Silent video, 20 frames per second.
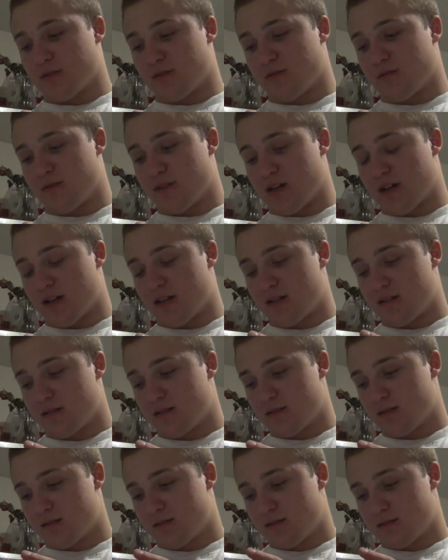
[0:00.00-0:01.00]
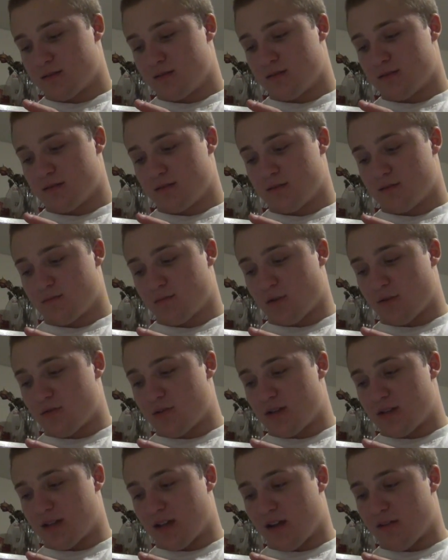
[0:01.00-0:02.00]
of
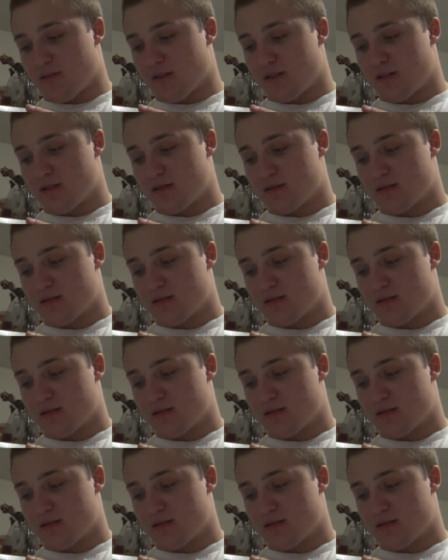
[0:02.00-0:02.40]
protein left.